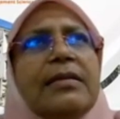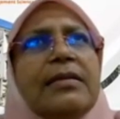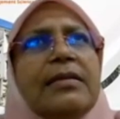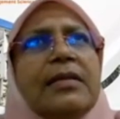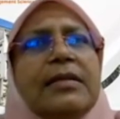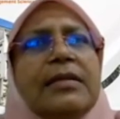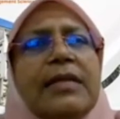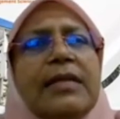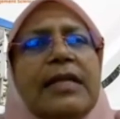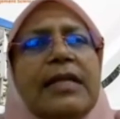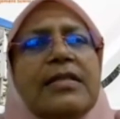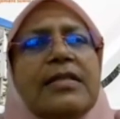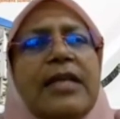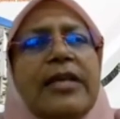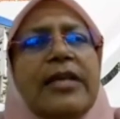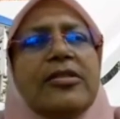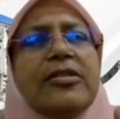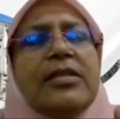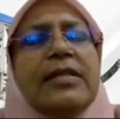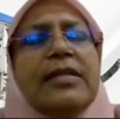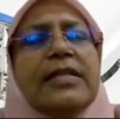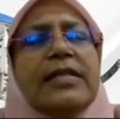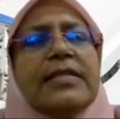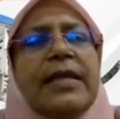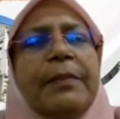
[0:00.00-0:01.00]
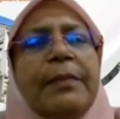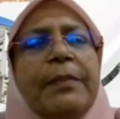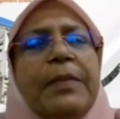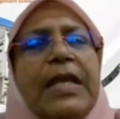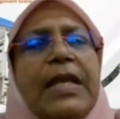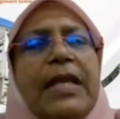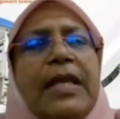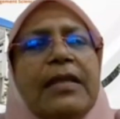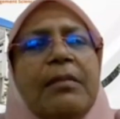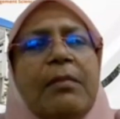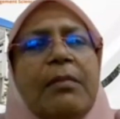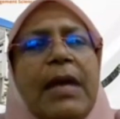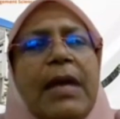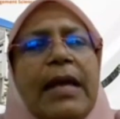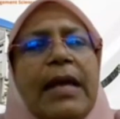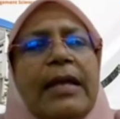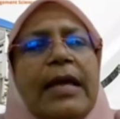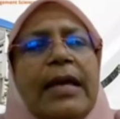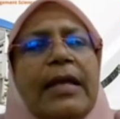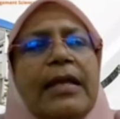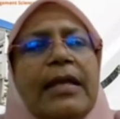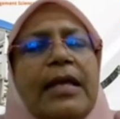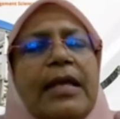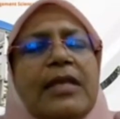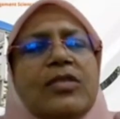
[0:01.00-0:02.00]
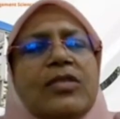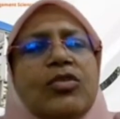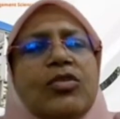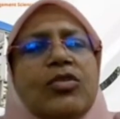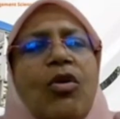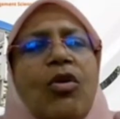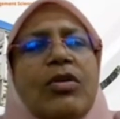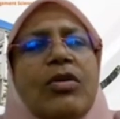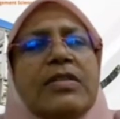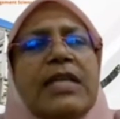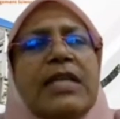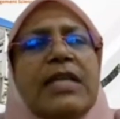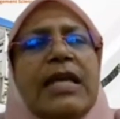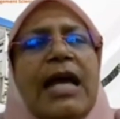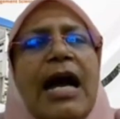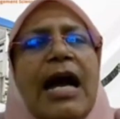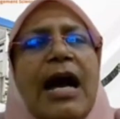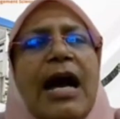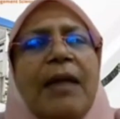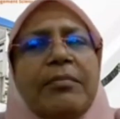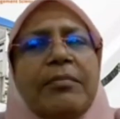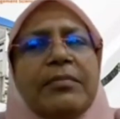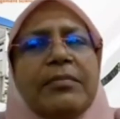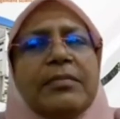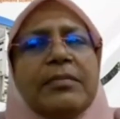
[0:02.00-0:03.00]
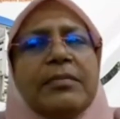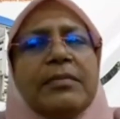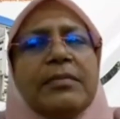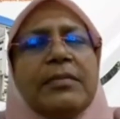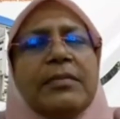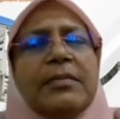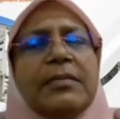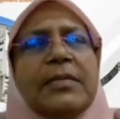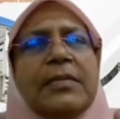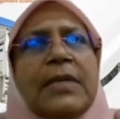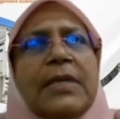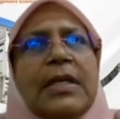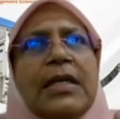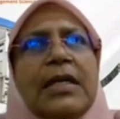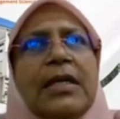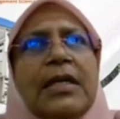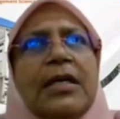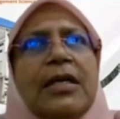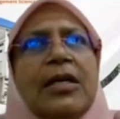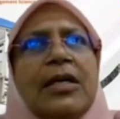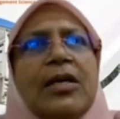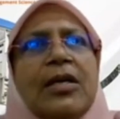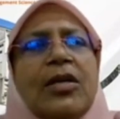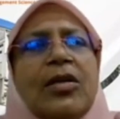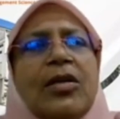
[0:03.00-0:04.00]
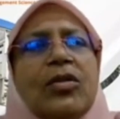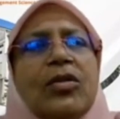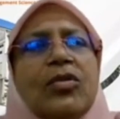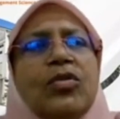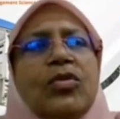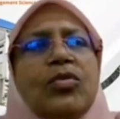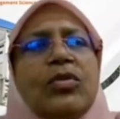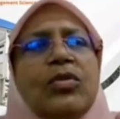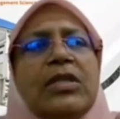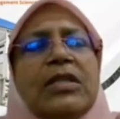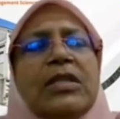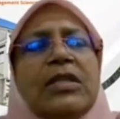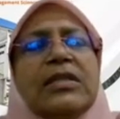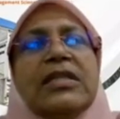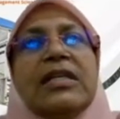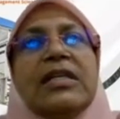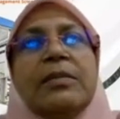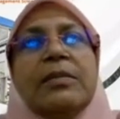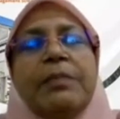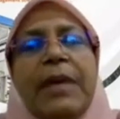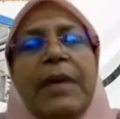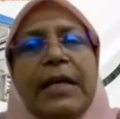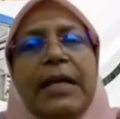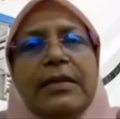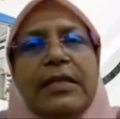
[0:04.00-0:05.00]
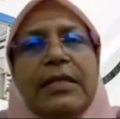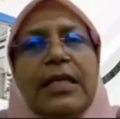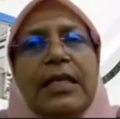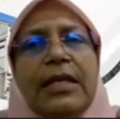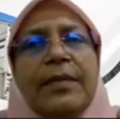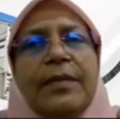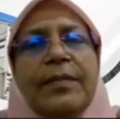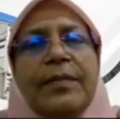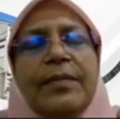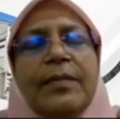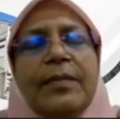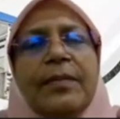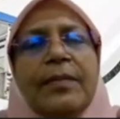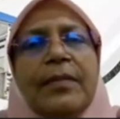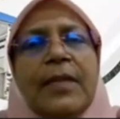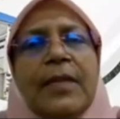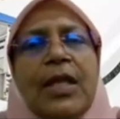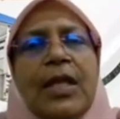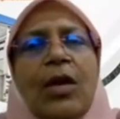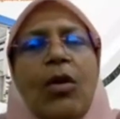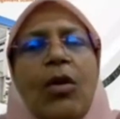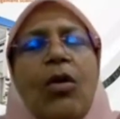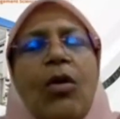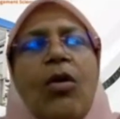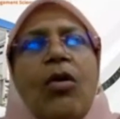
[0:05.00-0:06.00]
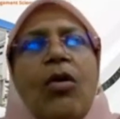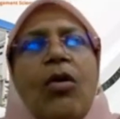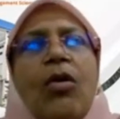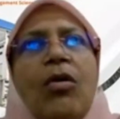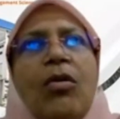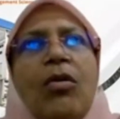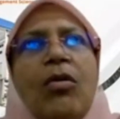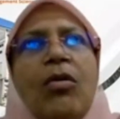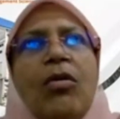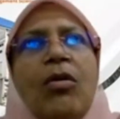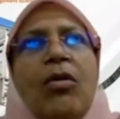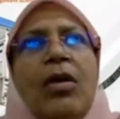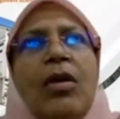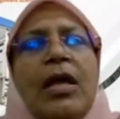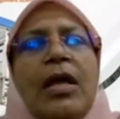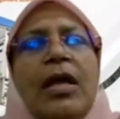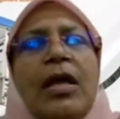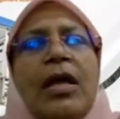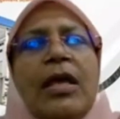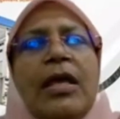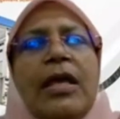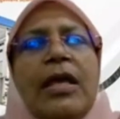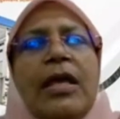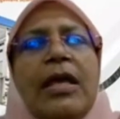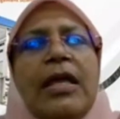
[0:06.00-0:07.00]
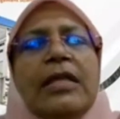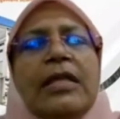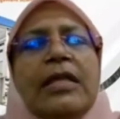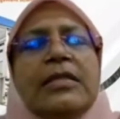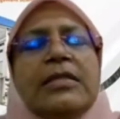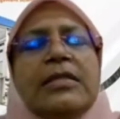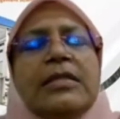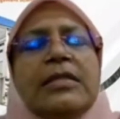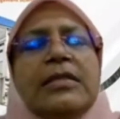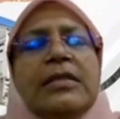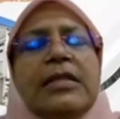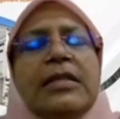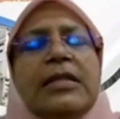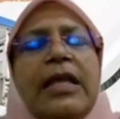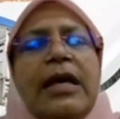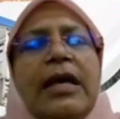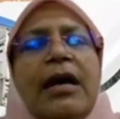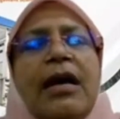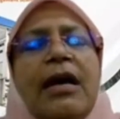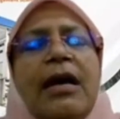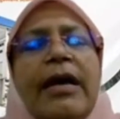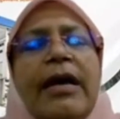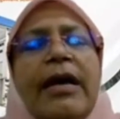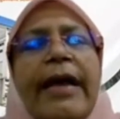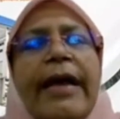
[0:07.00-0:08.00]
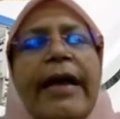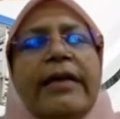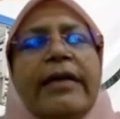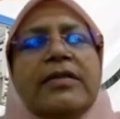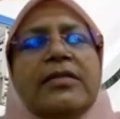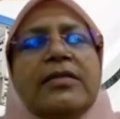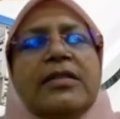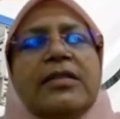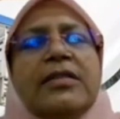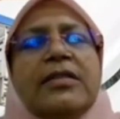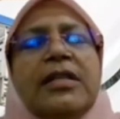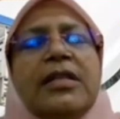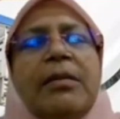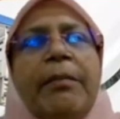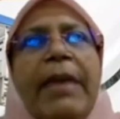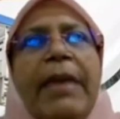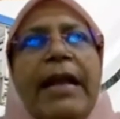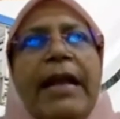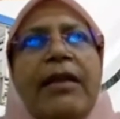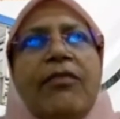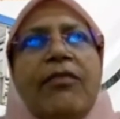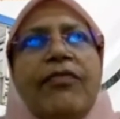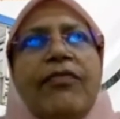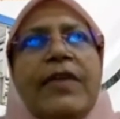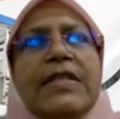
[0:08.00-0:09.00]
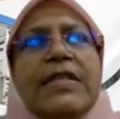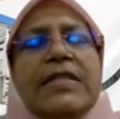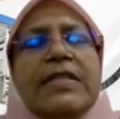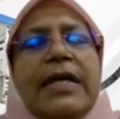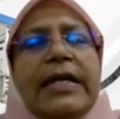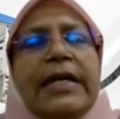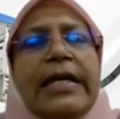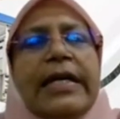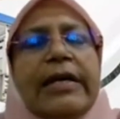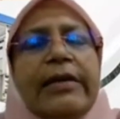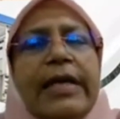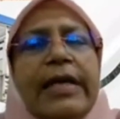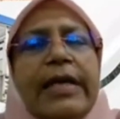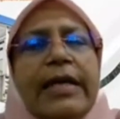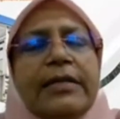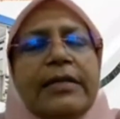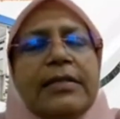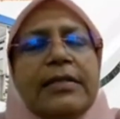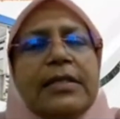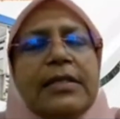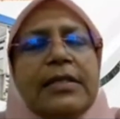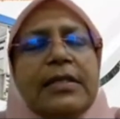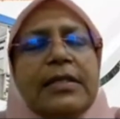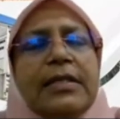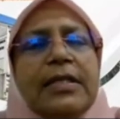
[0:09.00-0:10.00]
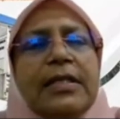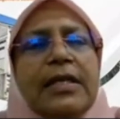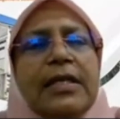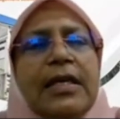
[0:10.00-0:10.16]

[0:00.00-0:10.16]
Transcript: the transaction that's happening in the market is causing harm to the third party, or there are external benefits that are created,